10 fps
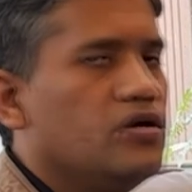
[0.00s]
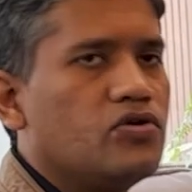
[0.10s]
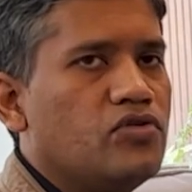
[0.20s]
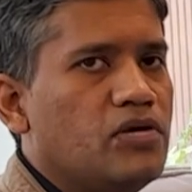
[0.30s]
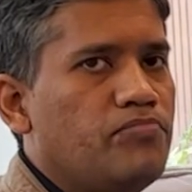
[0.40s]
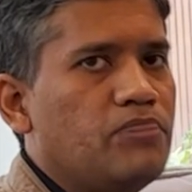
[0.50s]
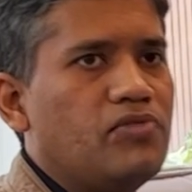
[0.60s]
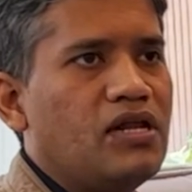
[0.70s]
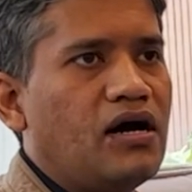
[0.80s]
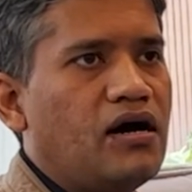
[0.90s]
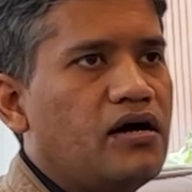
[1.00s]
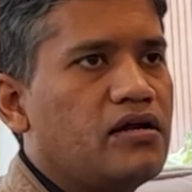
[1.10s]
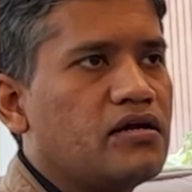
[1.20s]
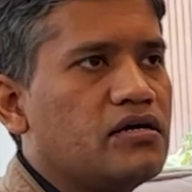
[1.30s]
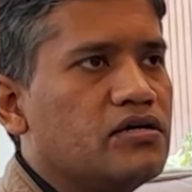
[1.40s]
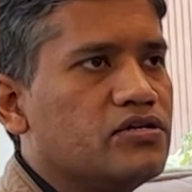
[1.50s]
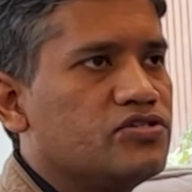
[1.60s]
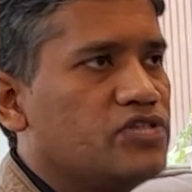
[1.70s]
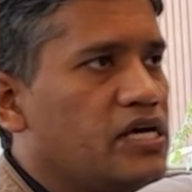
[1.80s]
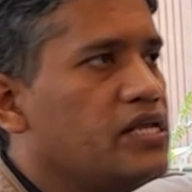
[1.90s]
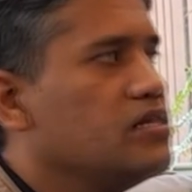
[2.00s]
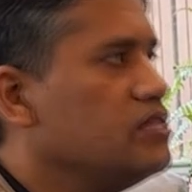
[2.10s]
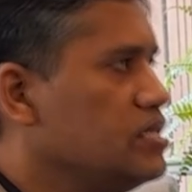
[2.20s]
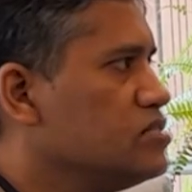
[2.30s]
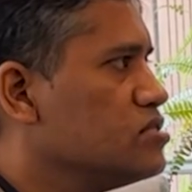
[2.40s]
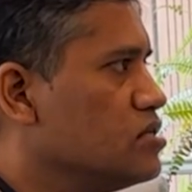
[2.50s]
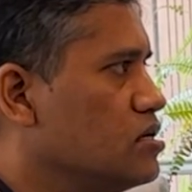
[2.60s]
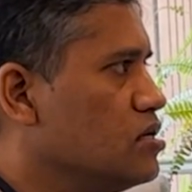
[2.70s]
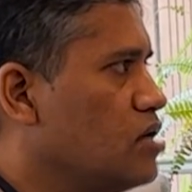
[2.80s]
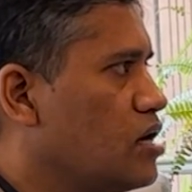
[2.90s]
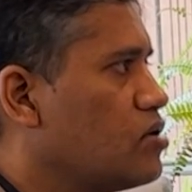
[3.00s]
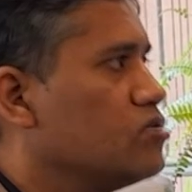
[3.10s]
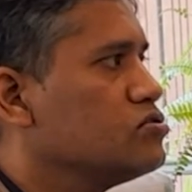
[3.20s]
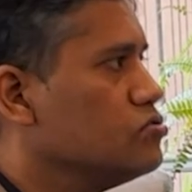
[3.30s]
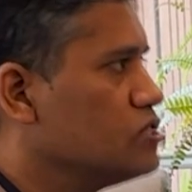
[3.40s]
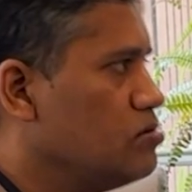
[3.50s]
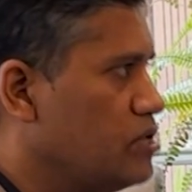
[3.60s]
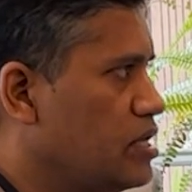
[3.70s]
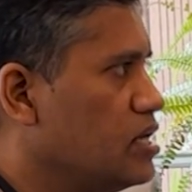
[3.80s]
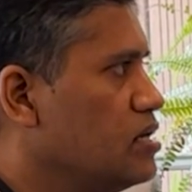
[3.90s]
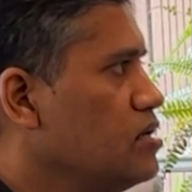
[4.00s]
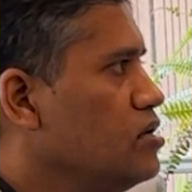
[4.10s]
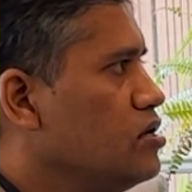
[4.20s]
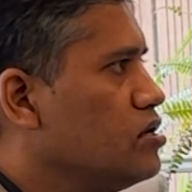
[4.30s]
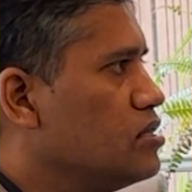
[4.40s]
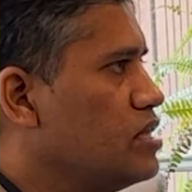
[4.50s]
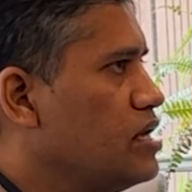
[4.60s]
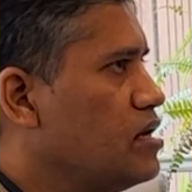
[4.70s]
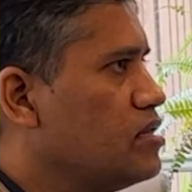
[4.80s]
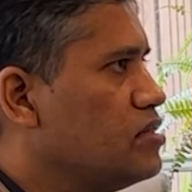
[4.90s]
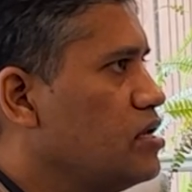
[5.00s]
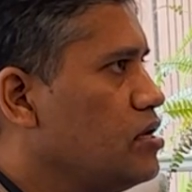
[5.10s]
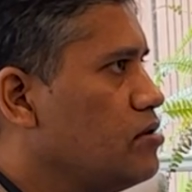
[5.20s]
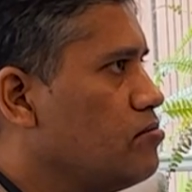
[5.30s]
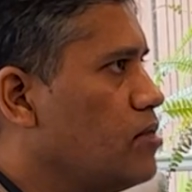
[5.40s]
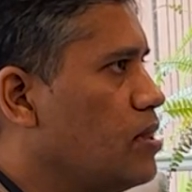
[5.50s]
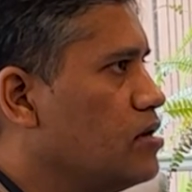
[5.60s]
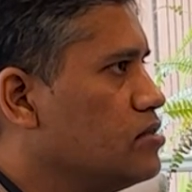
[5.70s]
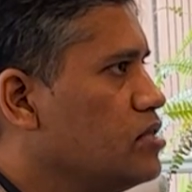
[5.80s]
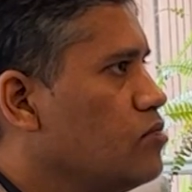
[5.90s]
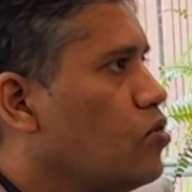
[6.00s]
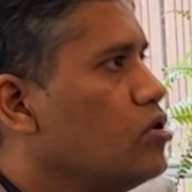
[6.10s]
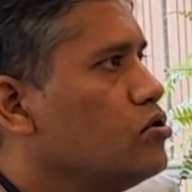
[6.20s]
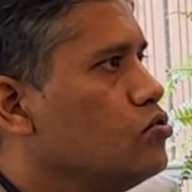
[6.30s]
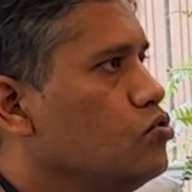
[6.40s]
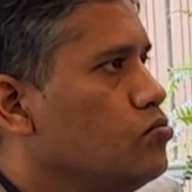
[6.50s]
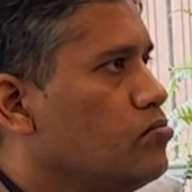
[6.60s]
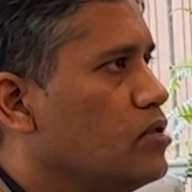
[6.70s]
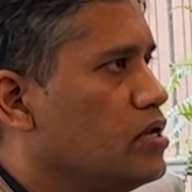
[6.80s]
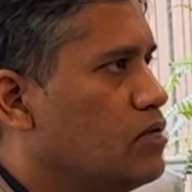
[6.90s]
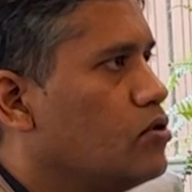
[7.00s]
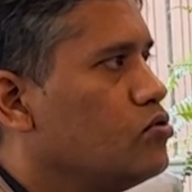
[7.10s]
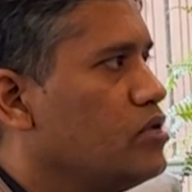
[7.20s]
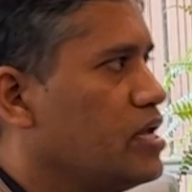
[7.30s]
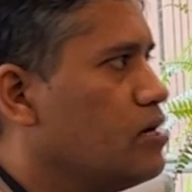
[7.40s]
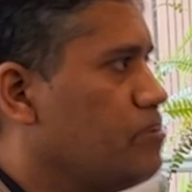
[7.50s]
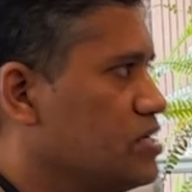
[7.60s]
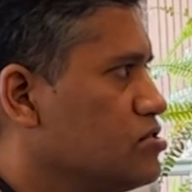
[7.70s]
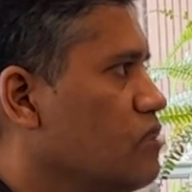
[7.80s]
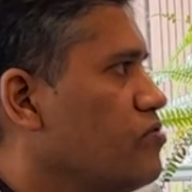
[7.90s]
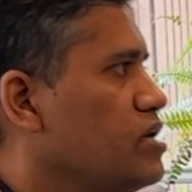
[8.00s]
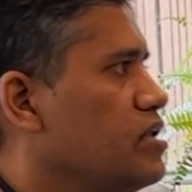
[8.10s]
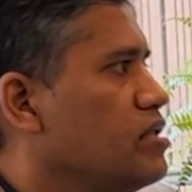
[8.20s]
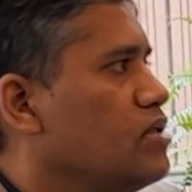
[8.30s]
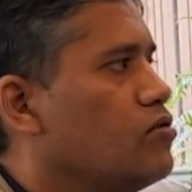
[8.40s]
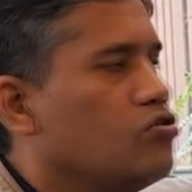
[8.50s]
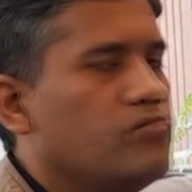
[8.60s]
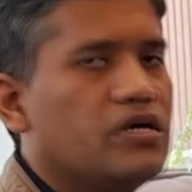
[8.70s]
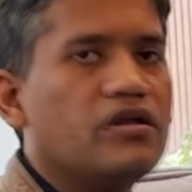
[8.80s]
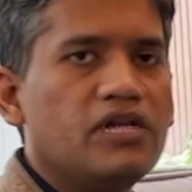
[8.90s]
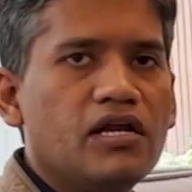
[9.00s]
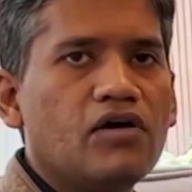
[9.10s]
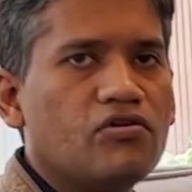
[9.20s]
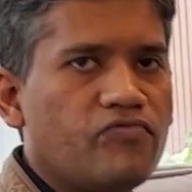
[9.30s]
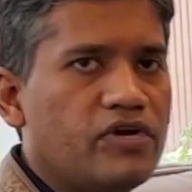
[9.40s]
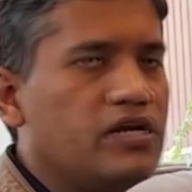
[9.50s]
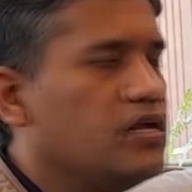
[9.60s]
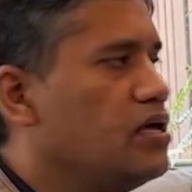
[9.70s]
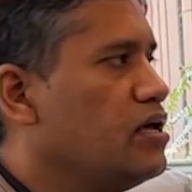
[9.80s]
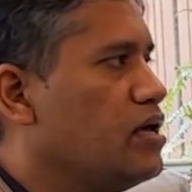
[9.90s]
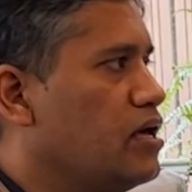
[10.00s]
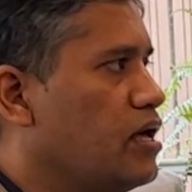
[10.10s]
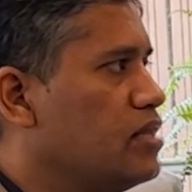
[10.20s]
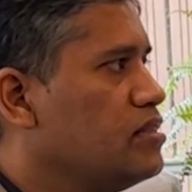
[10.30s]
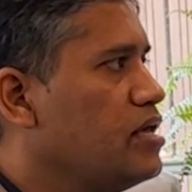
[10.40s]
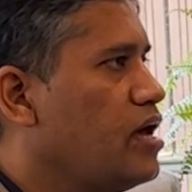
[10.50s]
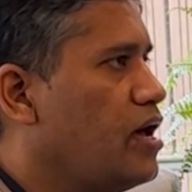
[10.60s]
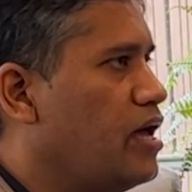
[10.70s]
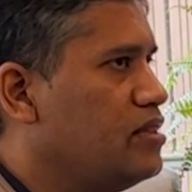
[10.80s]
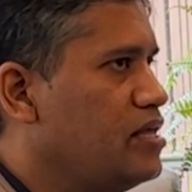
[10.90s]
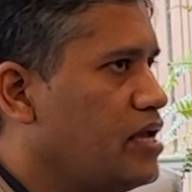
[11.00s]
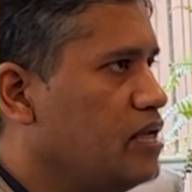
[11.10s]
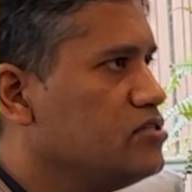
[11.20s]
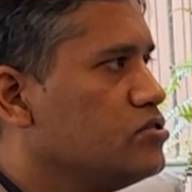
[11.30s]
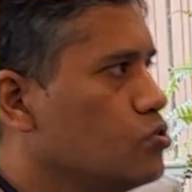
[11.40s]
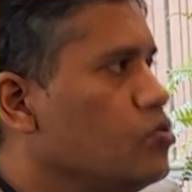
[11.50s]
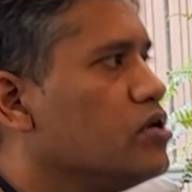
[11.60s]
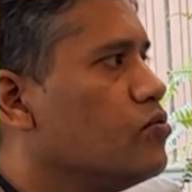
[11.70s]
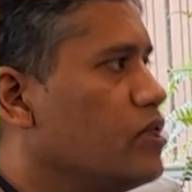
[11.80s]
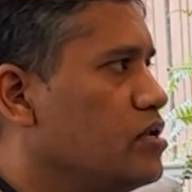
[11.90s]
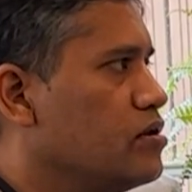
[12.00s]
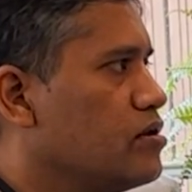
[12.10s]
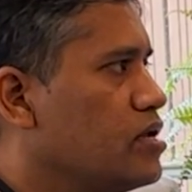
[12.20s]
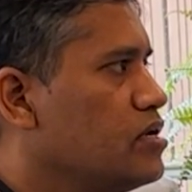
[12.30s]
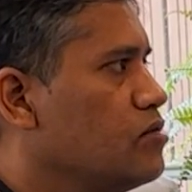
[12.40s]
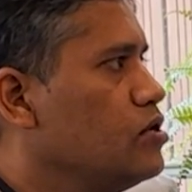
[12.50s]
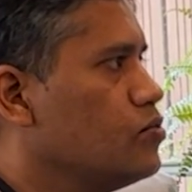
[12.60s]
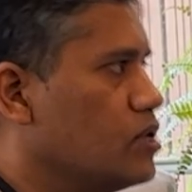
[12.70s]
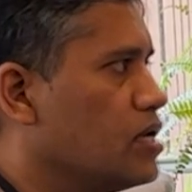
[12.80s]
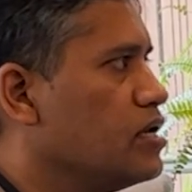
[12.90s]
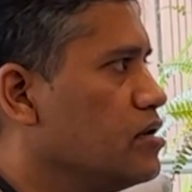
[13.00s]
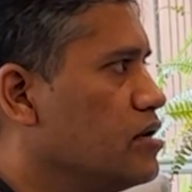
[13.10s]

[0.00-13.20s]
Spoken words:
Today, people are sharing these across social media. They want to take a picture of it. They want to make a reel out of it, and they can do it very relatively quickly.